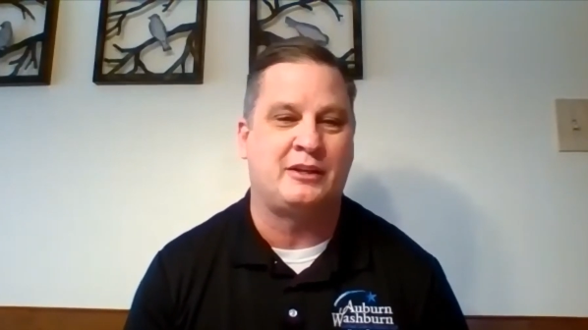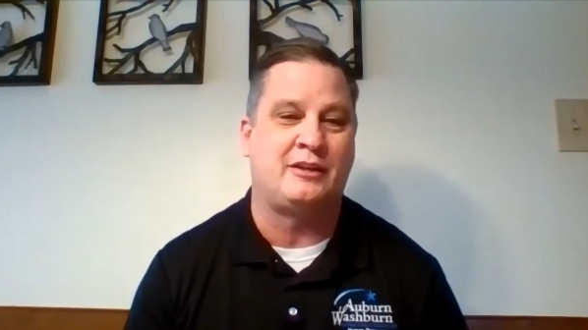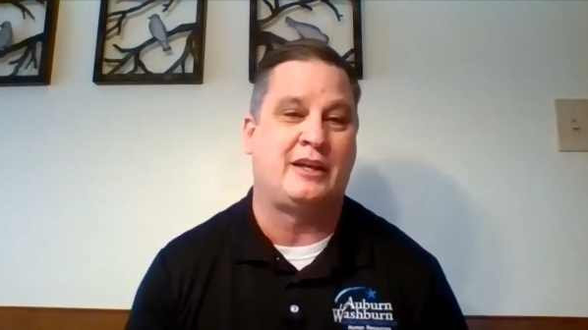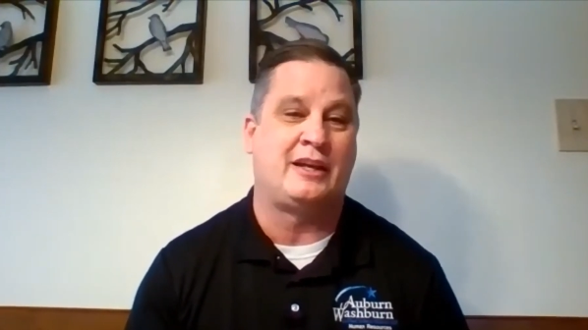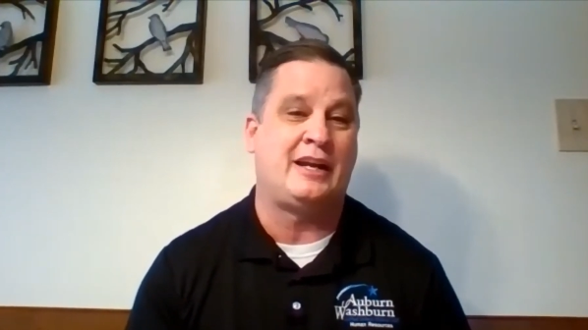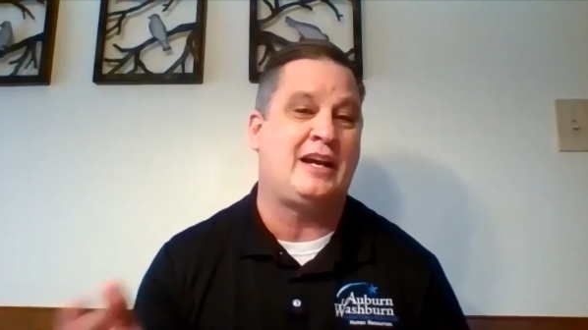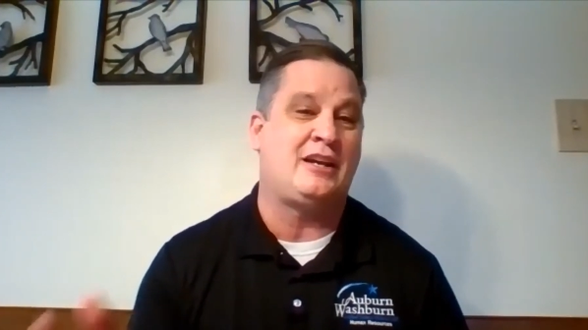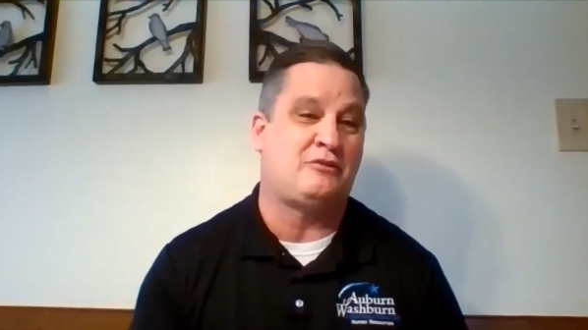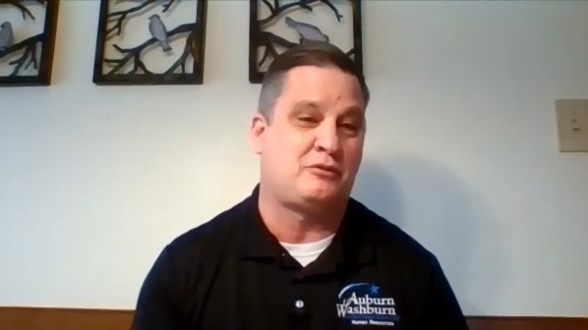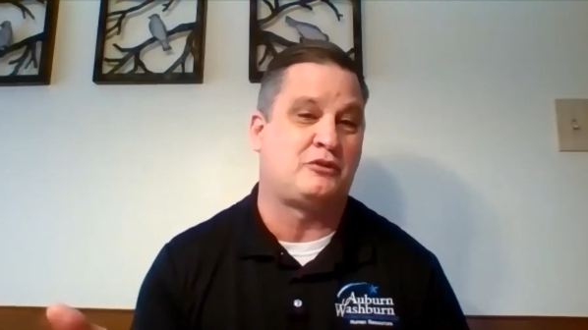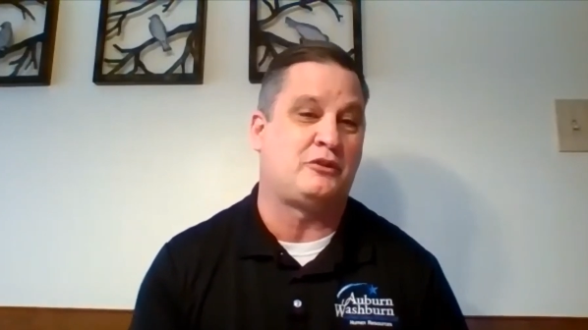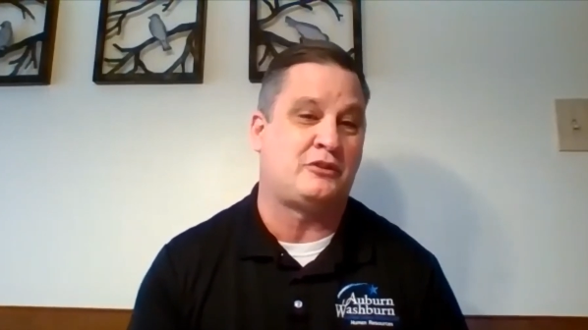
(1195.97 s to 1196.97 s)
And it has
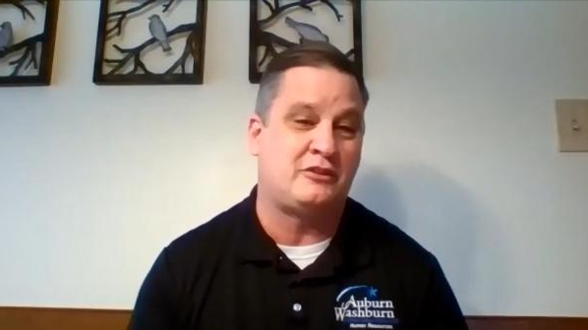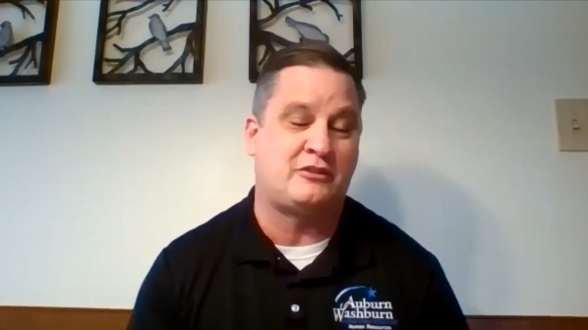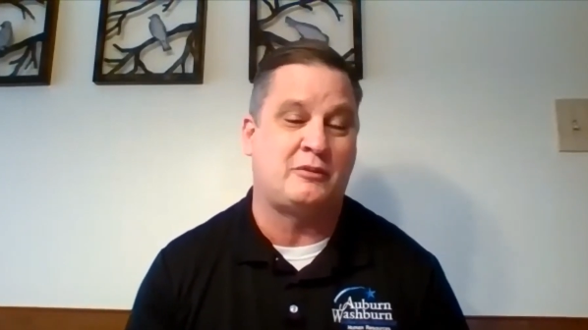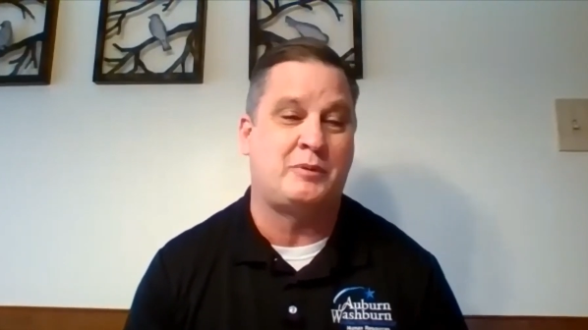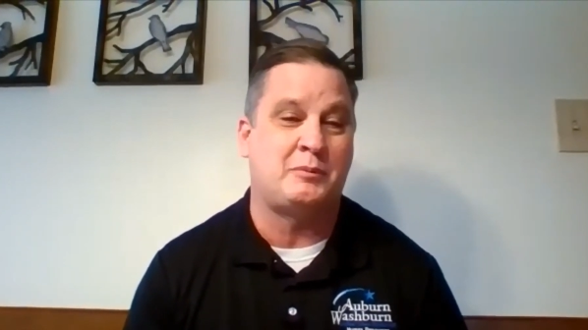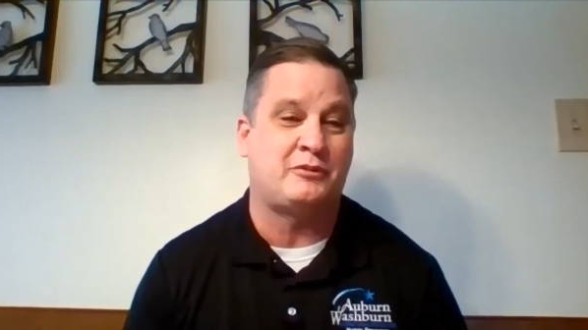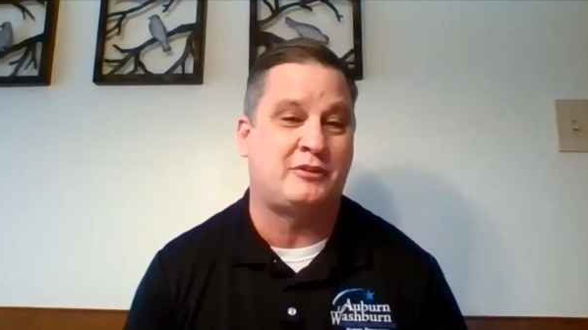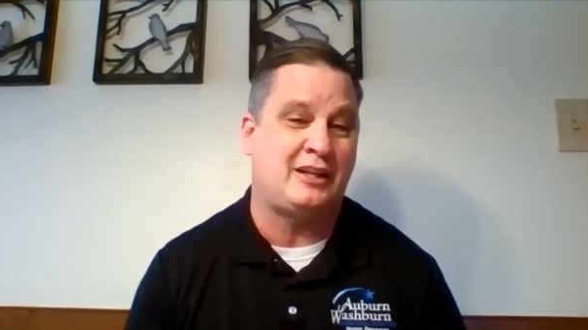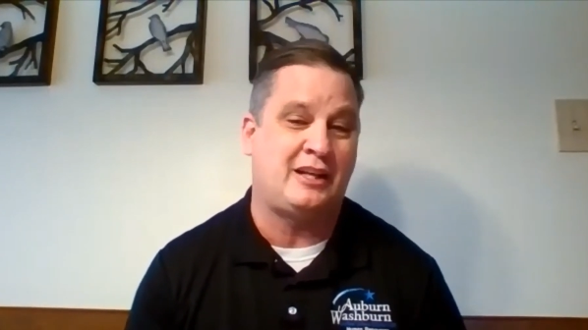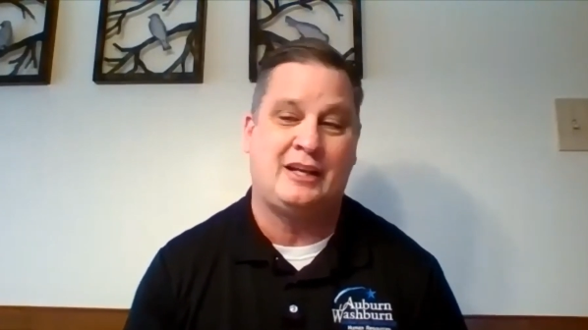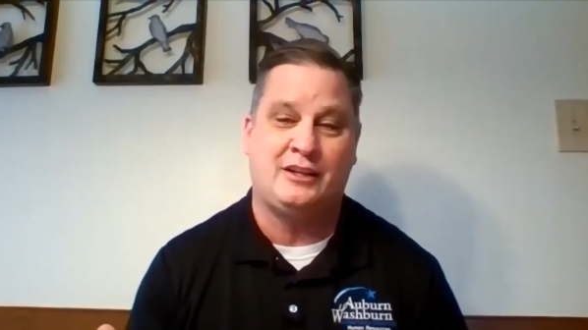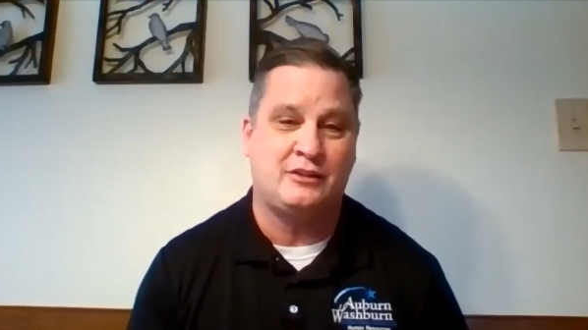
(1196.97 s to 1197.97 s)
resulted in some people saying,
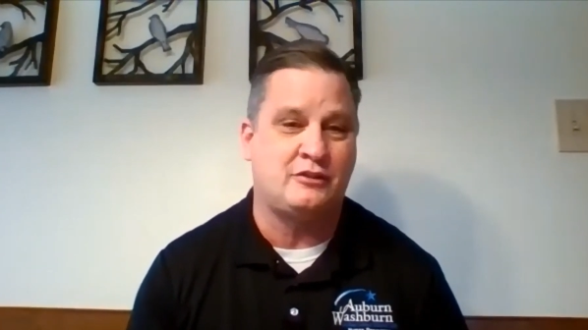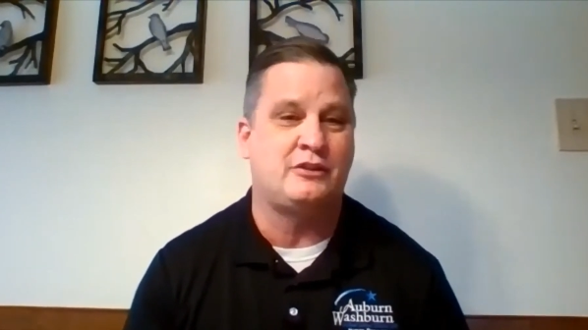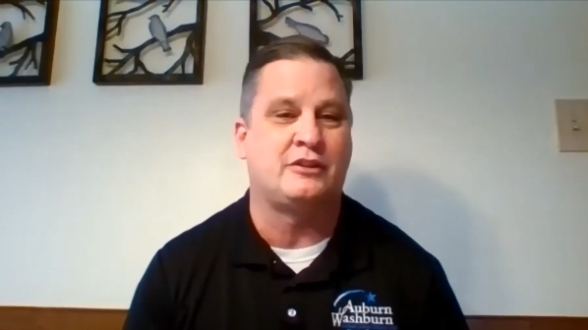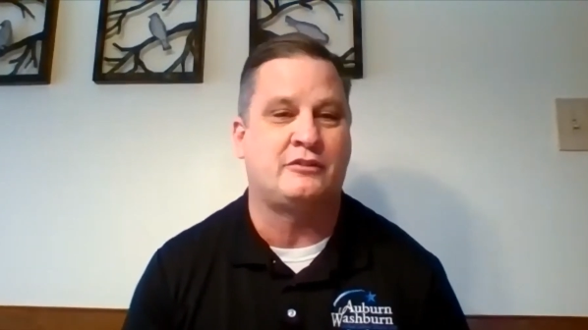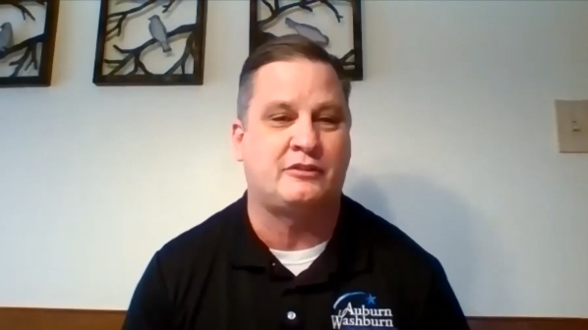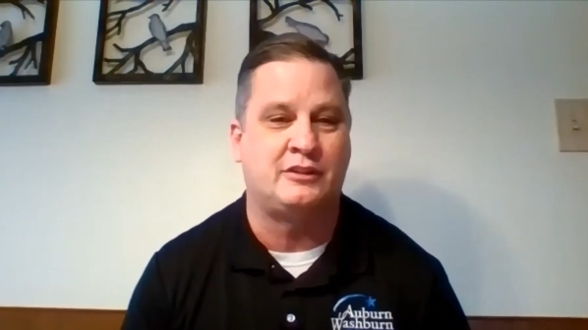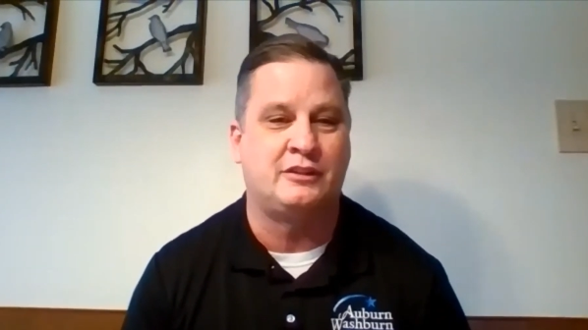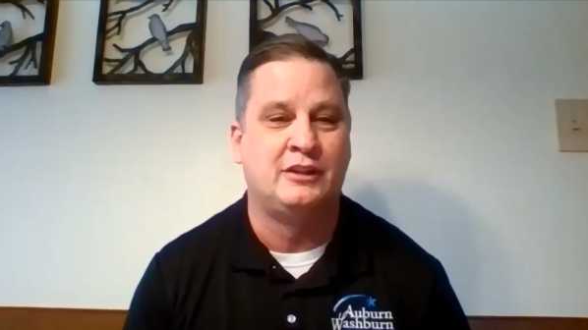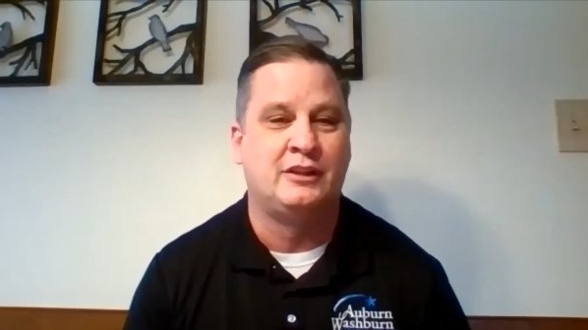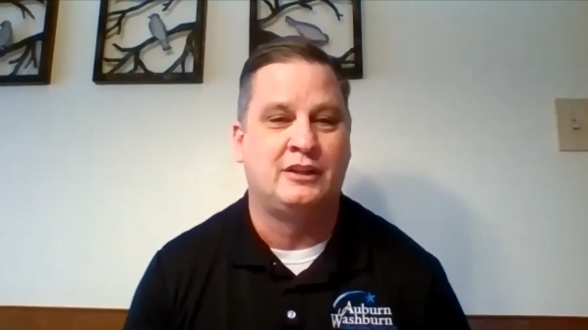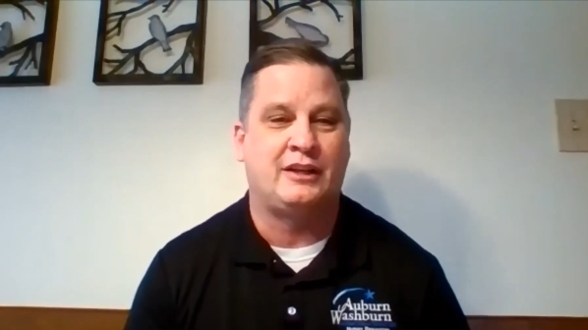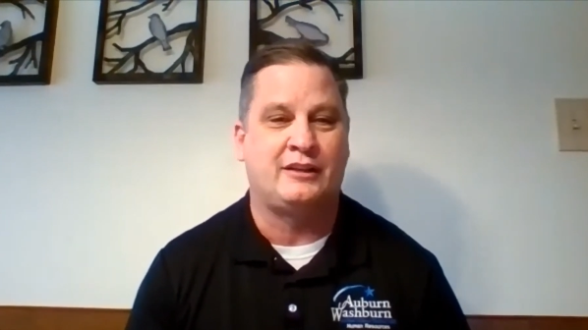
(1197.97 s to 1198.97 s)
hey, I can do this and
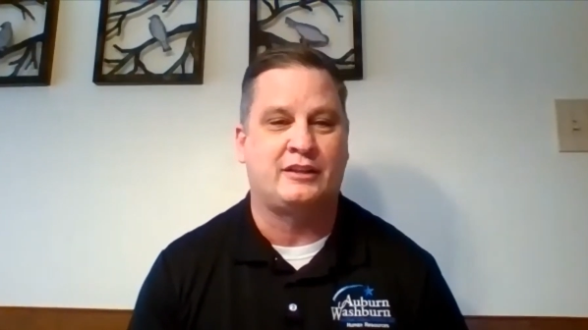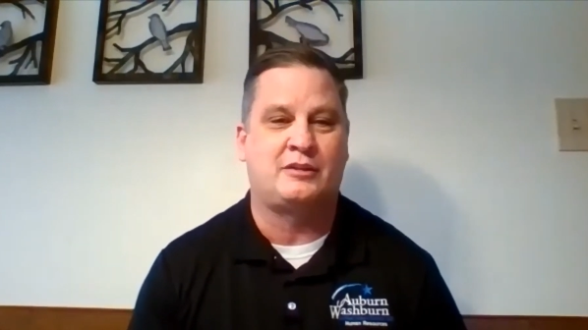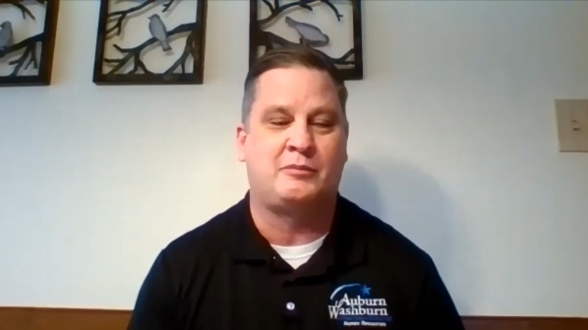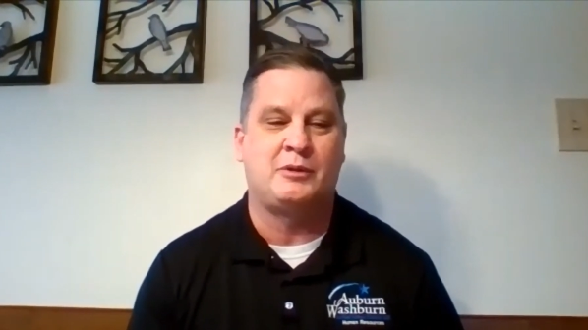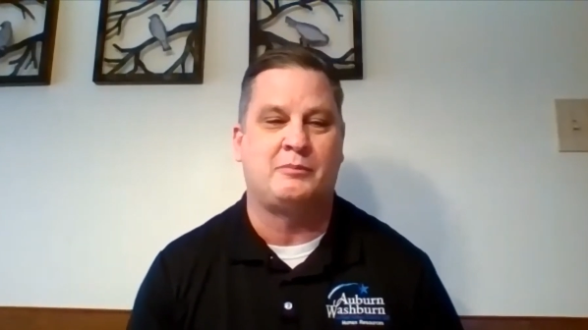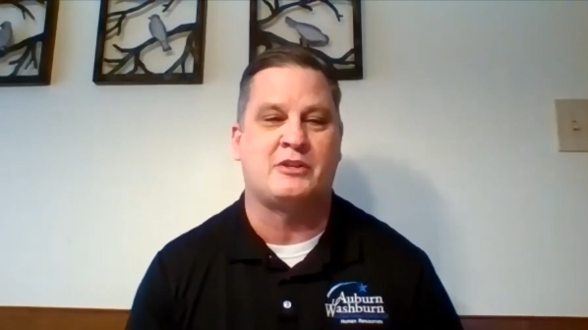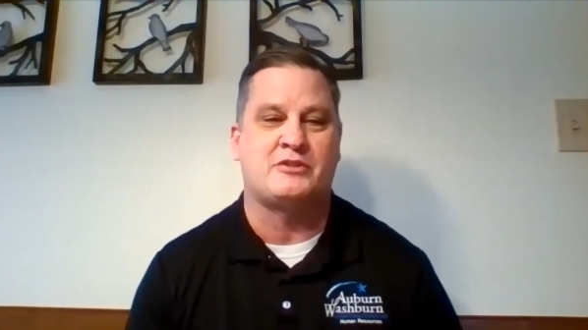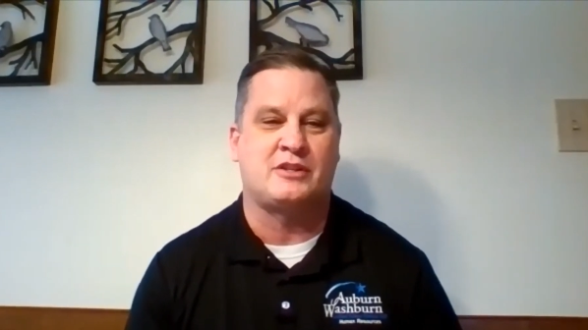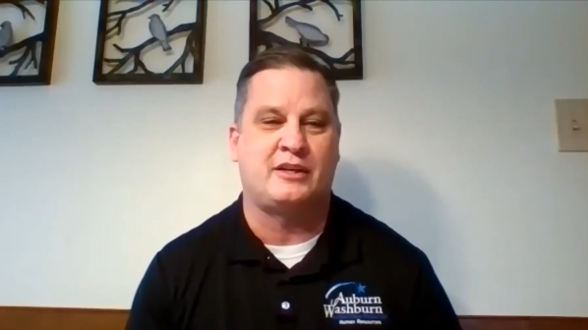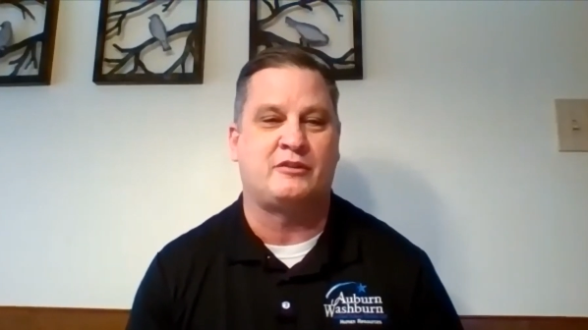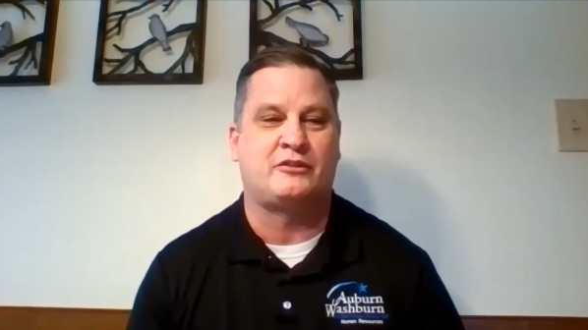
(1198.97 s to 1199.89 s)
I'd like to be a bus driver.